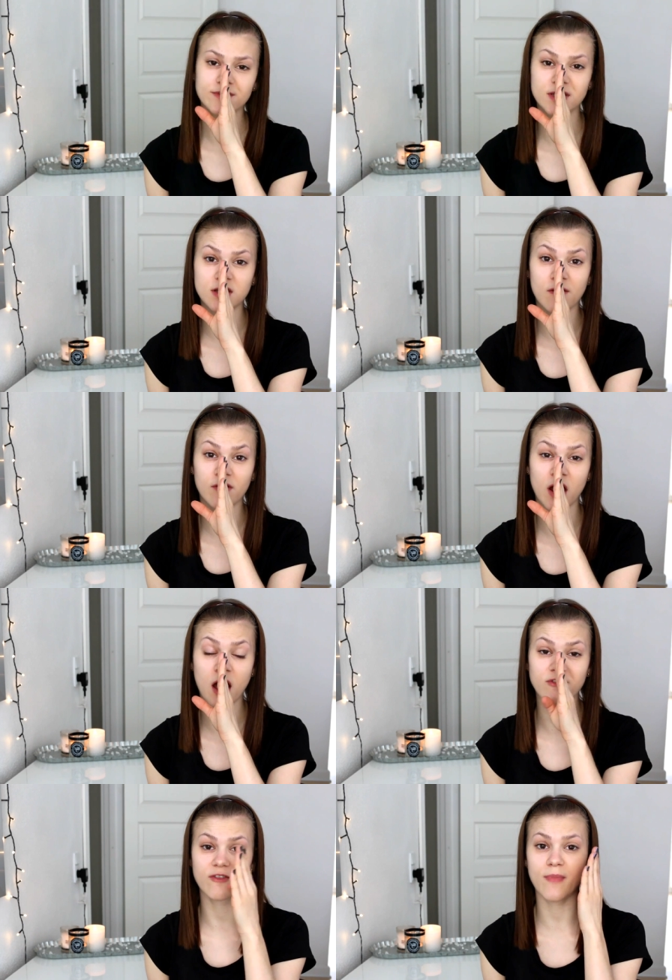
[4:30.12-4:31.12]
I've just covered
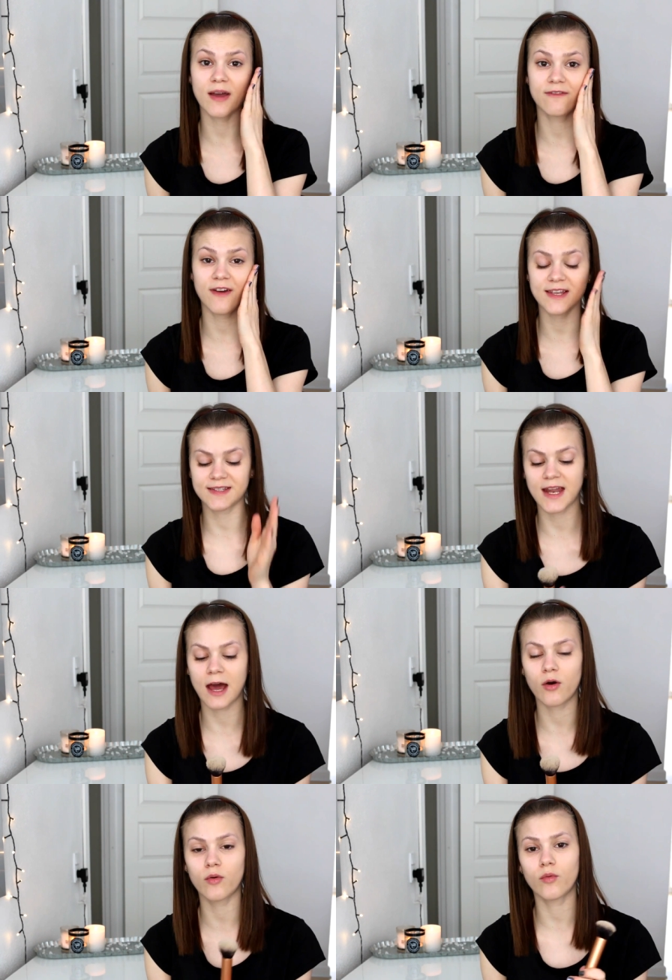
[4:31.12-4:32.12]
half of my face
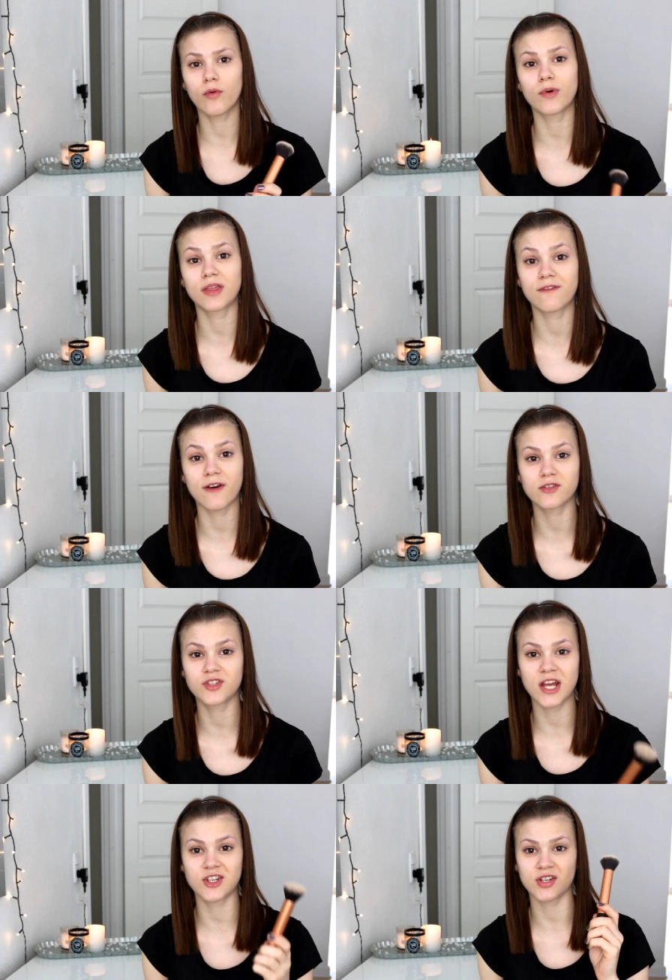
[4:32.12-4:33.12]
now with the
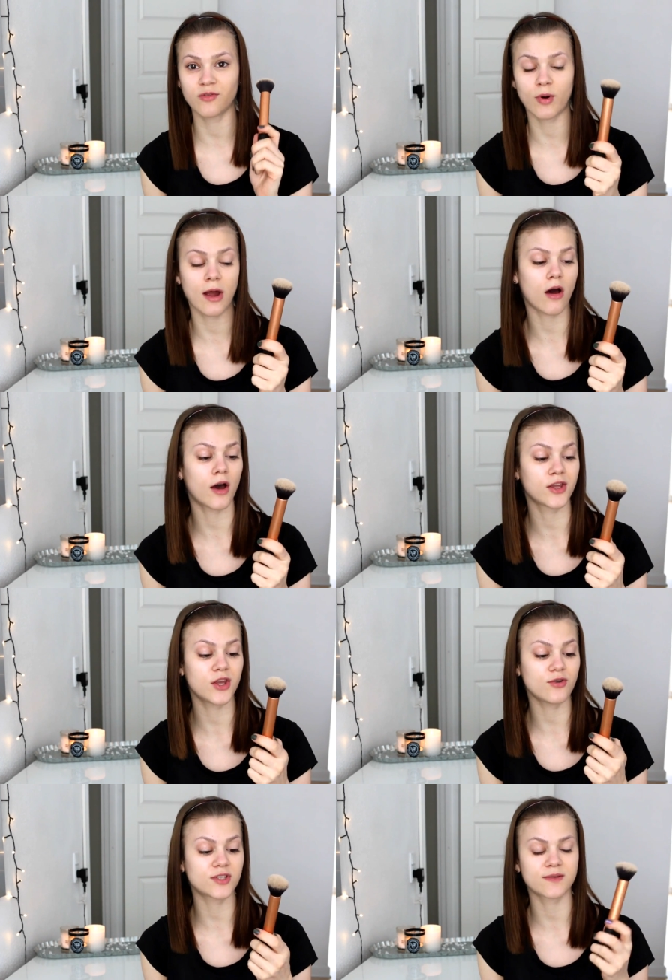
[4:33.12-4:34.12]
foundation where I
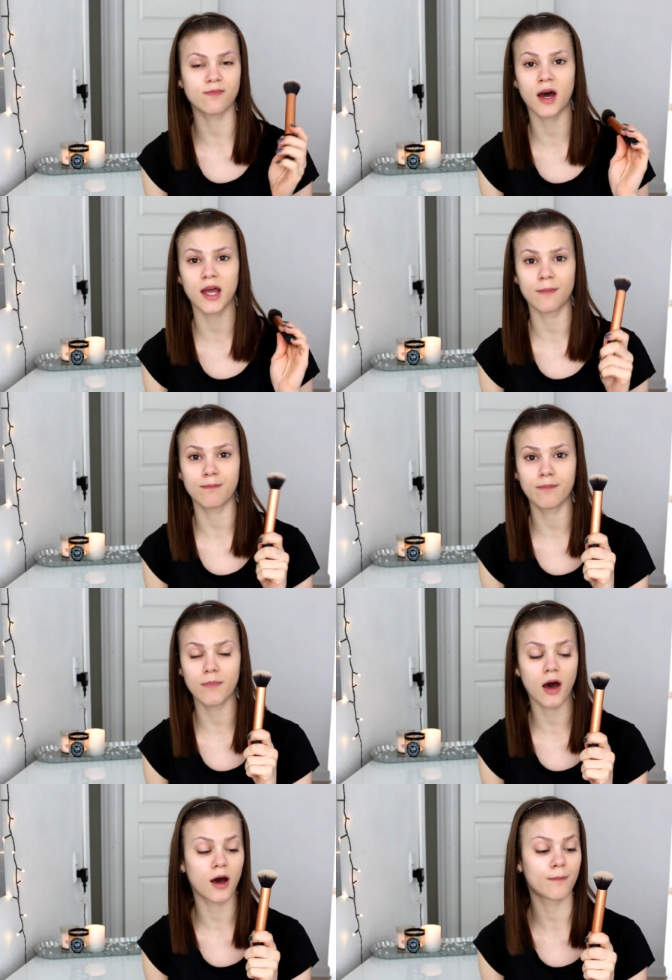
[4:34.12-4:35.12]
used my
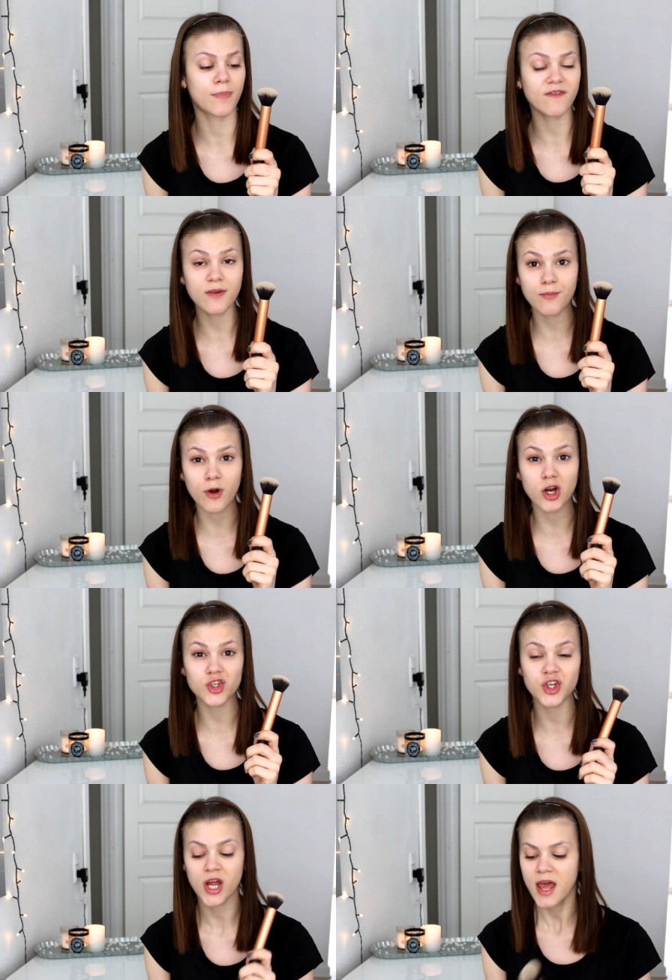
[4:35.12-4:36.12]
um, buffing
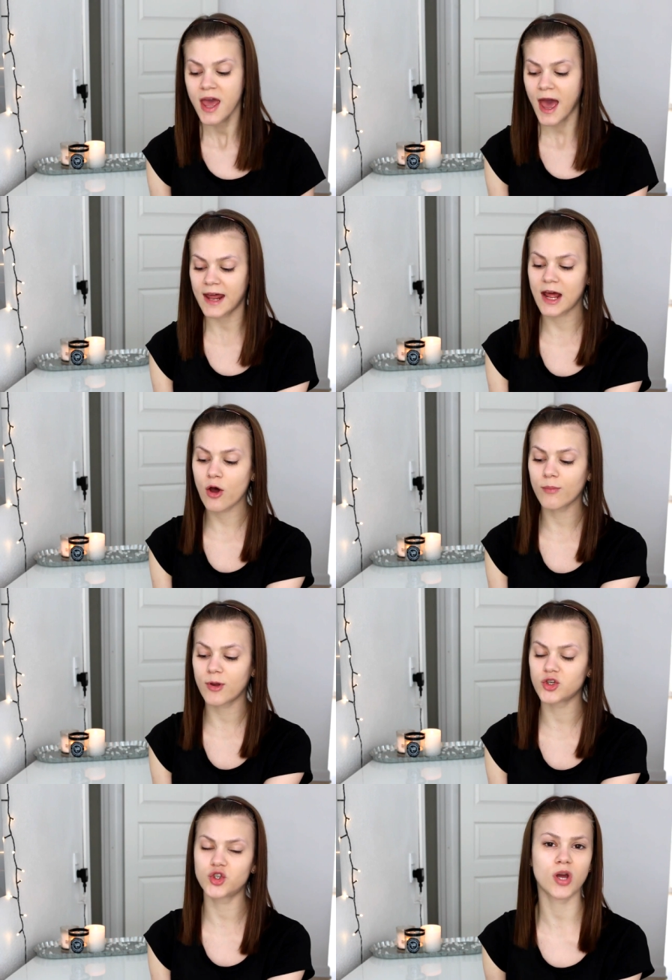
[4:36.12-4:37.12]
brush and now I'm
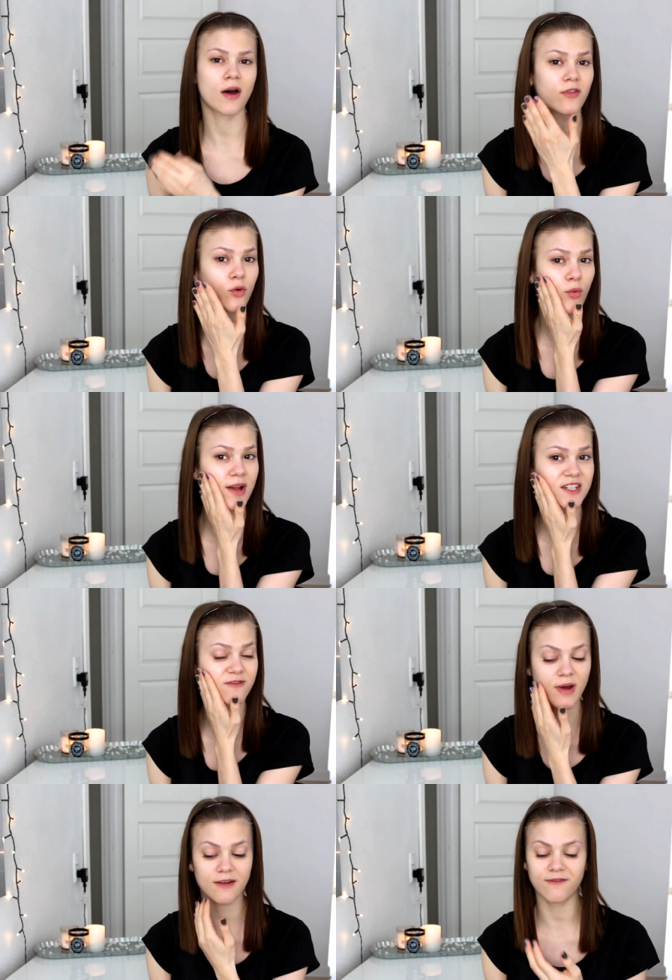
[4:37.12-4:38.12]
going to cover the rest
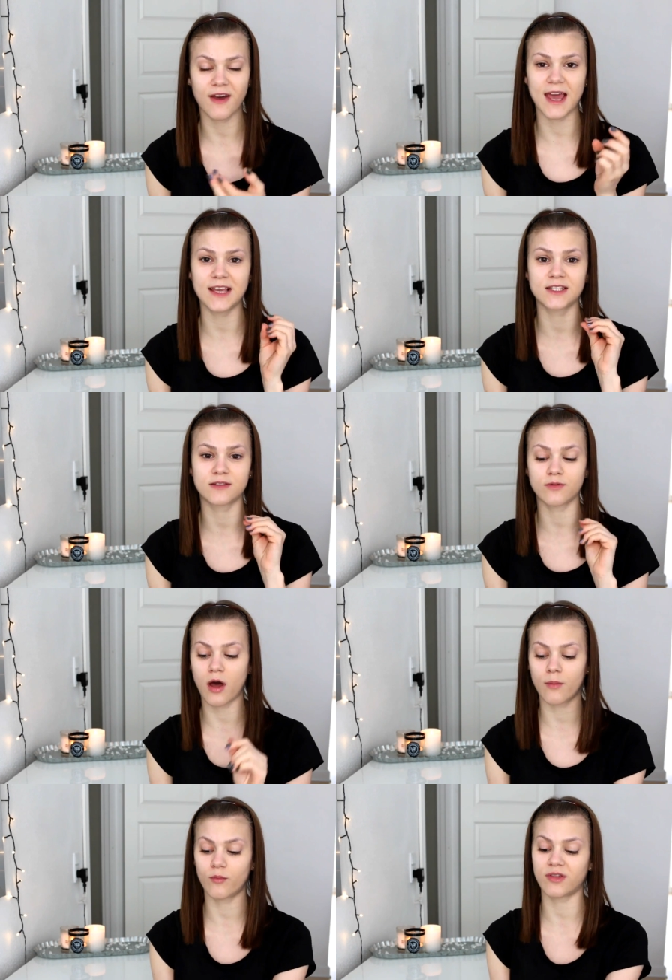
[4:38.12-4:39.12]
of my face
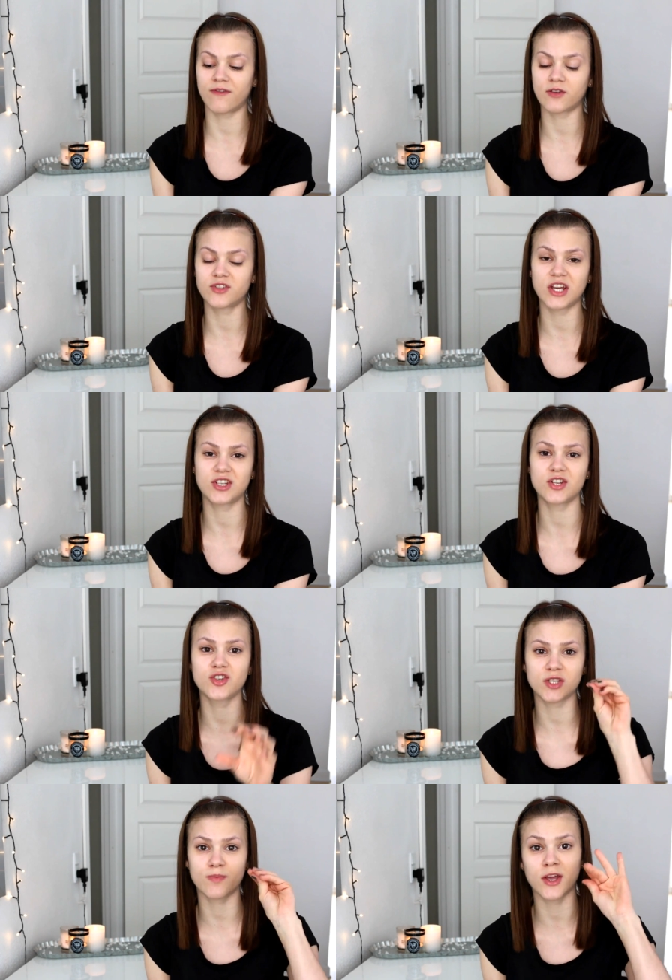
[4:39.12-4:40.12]
um, with foundation
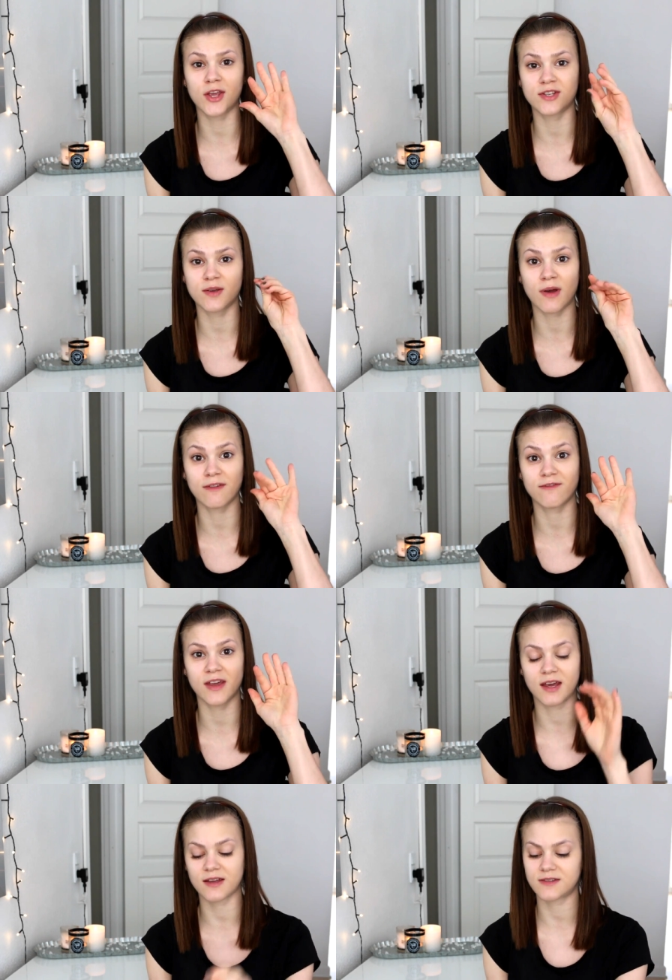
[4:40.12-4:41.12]
just by using my
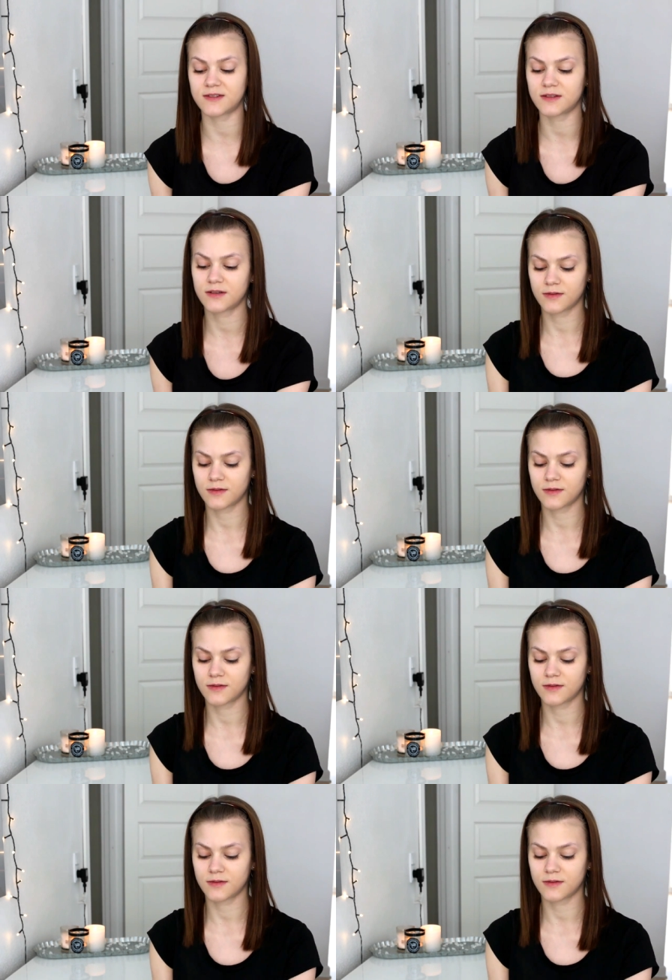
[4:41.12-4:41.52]
fingers.